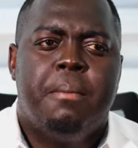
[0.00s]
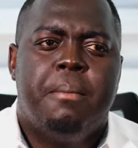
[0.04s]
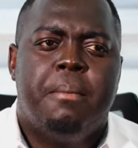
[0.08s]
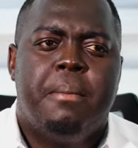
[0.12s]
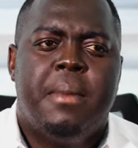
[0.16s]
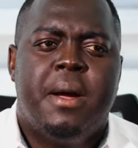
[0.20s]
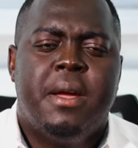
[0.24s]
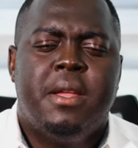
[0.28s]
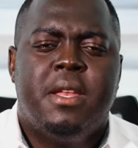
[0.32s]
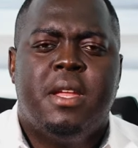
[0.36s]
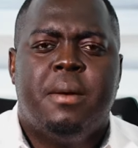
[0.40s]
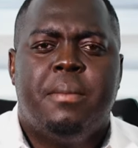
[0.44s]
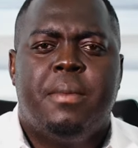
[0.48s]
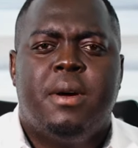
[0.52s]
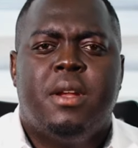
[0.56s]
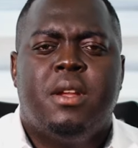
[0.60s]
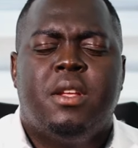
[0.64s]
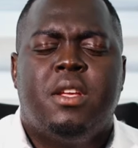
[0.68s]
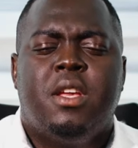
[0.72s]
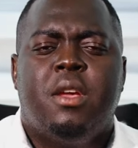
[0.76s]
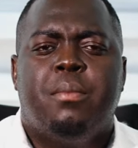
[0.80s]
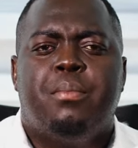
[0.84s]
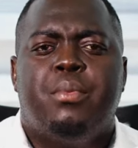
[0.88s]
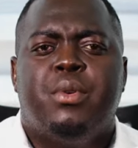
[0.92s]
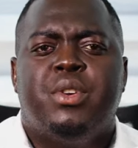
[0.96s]
My number one
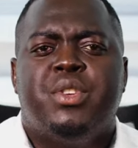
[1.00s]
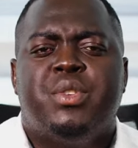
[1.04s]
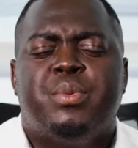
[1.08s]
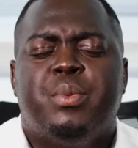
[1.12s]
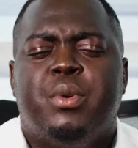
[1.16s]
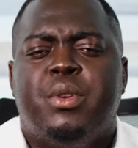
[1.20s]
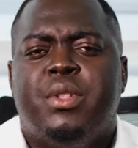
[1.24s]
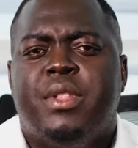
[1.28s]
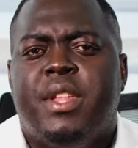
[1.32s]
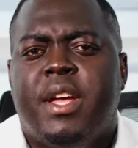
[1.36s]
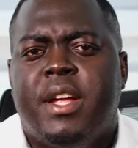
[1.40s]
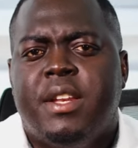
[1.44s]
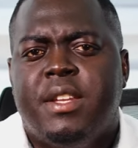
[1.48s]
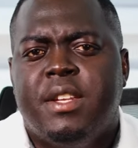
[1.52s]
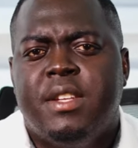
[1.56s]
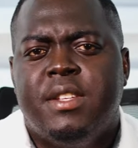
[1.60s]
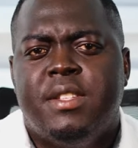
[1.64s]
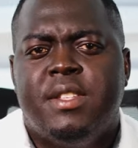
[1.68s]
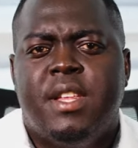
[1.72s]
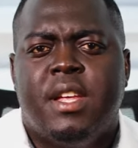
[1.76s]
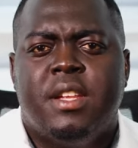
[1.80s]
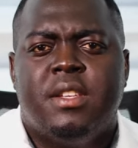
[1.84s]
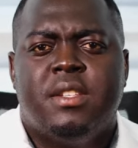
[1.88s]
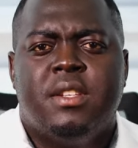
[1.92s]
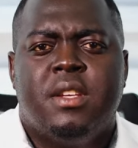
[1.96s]
key principle on that
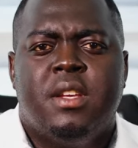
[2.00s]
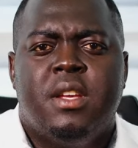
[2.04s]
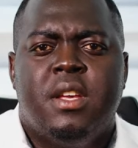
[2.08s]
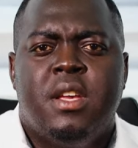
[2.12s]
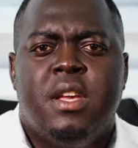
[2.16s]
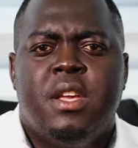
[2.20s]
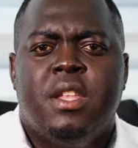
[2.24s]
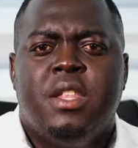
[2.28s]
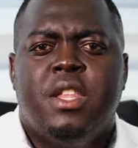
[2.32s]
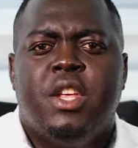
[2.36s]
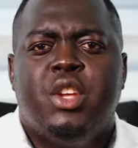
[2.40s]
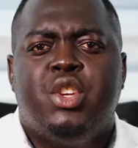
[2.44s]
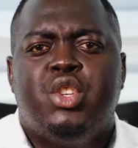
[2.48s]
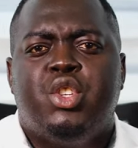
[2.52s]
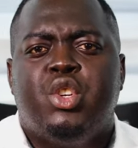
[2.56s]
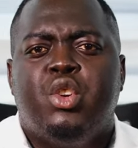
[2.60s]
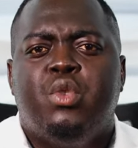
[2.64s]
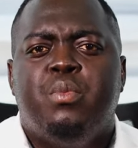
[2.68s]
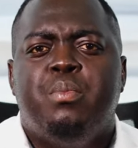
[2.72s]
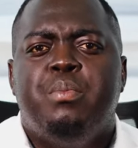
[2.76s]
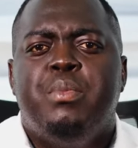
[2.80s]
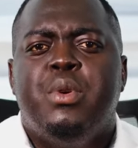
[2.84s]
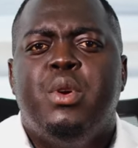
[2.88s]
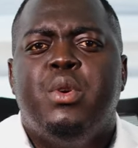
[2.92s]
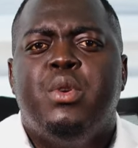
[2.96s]
is that they
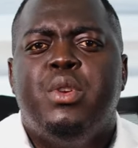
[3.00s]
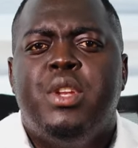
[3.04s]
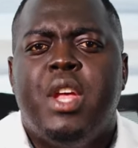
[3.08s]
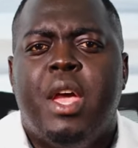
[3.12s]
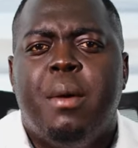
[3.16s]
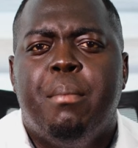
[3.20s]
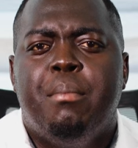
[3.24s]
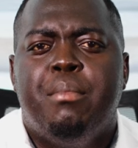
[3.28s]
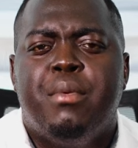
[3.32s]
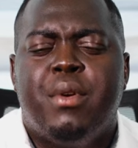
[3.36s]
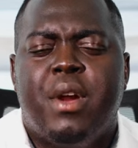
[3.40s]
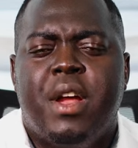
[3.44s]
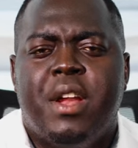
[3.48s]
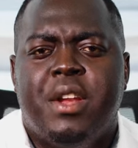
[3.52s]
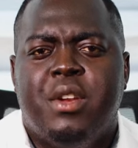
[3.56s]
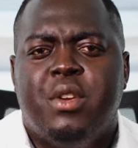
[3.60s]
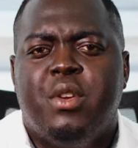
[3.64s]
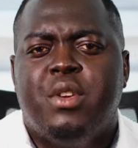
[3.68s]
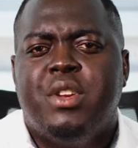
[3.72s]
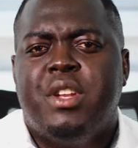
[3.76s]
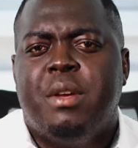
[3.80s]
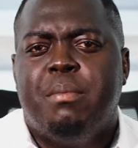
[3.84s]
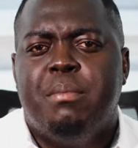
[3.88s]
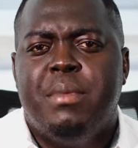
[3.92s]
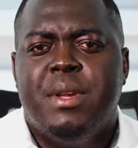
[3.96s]
should build a brand,
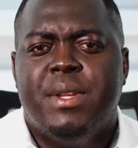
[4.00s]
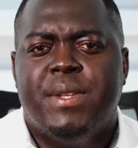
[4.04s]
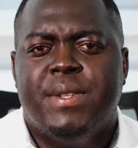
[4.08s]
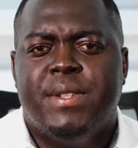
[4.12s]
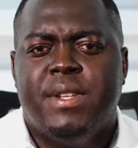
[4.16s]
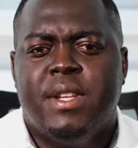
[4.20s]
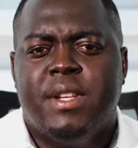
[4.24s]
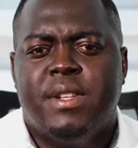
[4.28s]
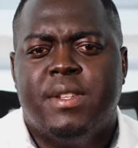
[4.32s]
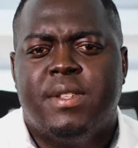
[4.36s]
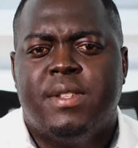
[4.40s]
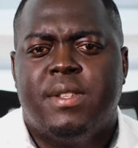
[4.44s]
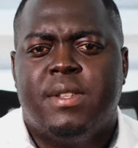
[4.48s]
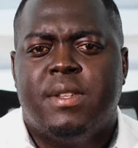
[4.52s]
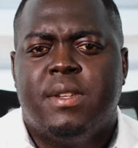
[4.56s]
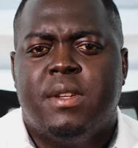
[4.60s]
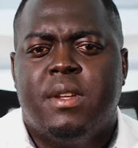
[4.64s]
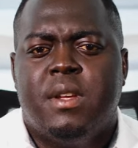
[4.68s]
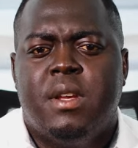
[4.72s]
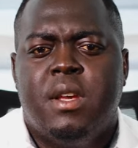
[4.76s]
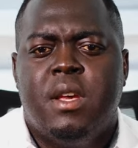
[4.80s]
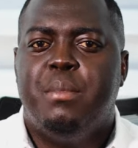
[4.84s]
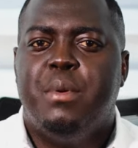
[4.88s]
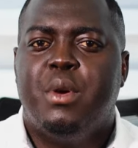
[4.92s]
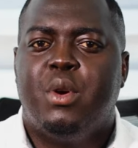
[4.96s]
not a business.
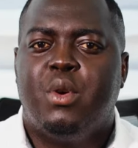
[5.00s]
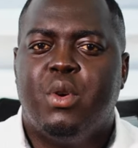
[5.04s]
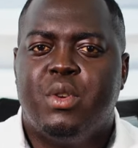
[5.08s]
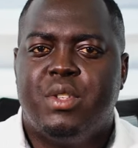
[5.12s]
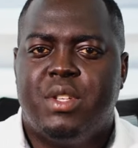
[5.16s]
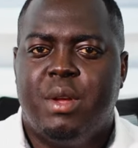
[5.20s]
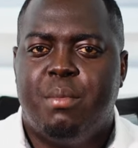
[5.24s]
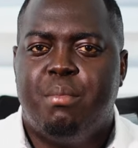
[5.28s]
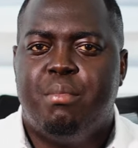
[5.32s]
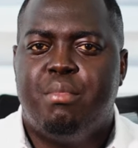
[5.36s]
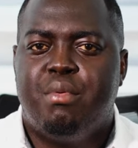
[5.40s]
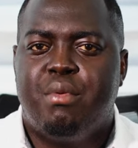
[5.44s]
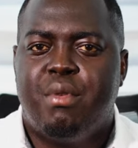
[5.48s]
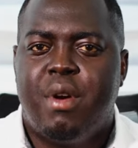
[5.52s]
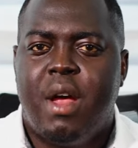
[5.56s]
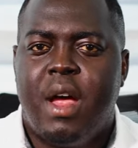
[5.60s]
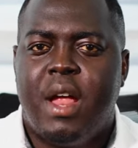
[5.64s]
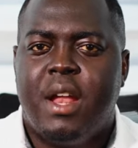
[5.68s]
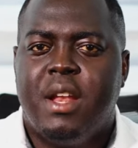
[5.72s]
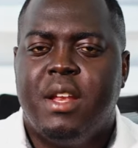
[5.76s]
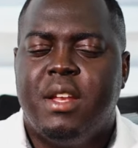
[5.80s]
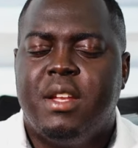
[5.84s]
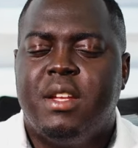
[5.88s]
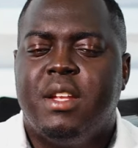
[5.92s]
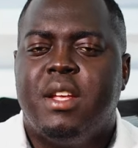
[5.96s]
Because a
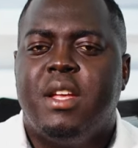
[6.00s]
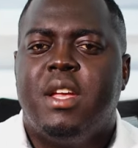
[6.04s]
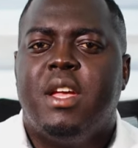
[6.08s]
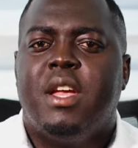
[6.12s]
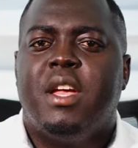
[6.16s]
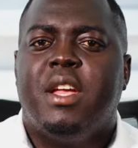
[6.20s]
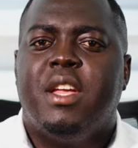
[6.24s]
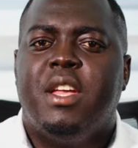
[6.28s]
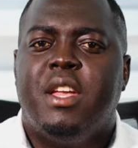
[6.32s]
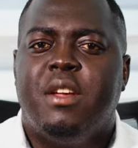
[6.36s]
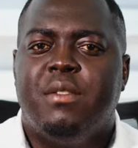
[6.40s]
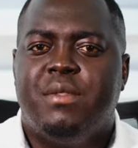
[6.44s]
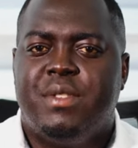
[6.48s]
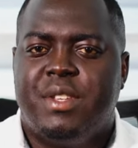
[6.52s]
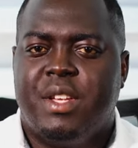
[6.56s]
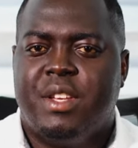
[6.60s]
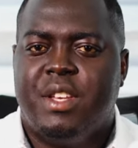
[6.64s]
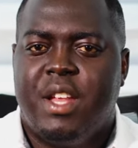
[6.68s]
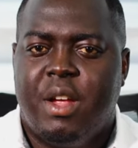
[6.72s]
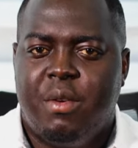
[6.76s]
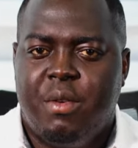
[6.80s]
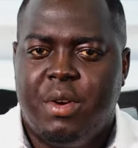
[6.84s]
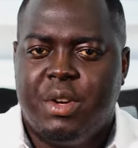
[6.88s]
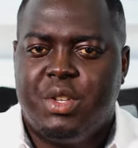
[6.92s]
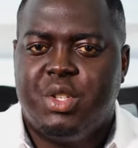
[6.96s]
brand gives a
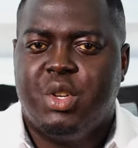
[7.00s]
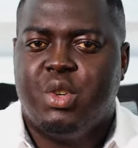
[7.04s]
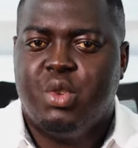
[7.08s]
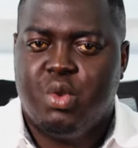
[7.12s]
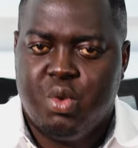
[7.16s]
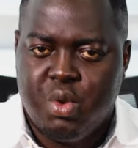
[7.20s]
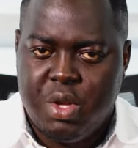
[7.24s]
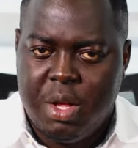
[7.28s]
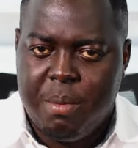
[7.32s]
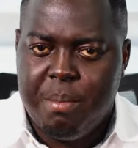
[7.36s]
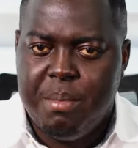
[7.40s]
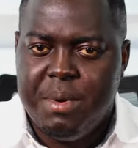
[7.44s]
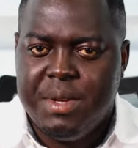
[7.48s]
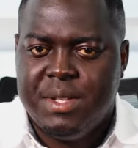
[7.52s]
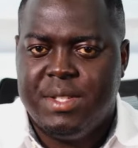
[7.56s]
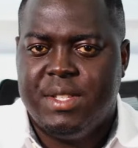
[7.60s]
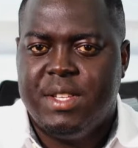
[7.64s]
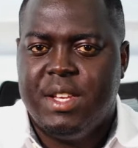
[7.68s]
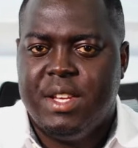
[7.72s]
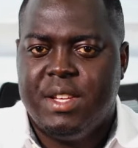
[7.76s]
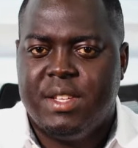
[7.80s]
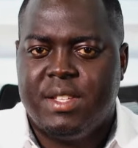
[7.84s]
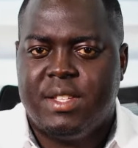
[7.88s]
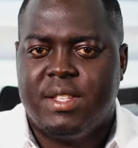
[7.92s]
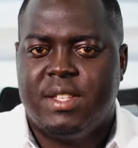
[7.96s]
direction to the
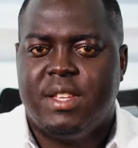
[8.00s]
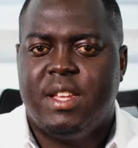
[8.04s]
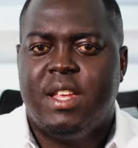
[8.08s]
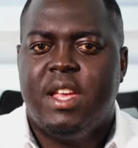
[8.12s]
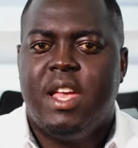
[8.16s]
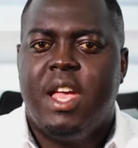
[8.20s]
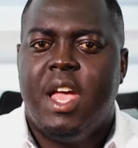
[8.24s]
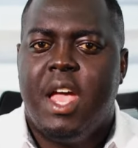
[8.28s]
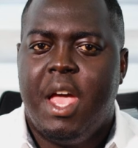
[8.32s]
business.